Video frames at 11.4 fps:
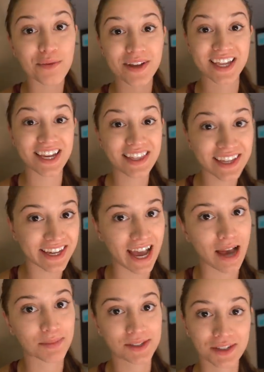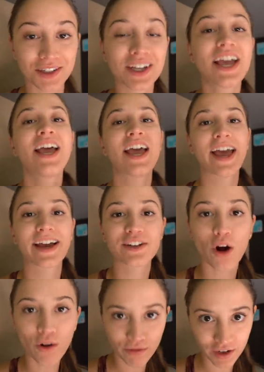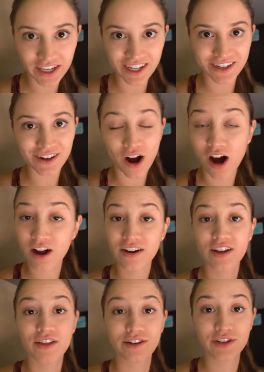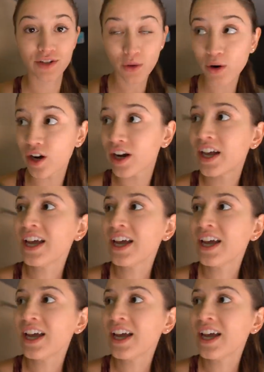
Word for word: within the capsule. And over here on the door,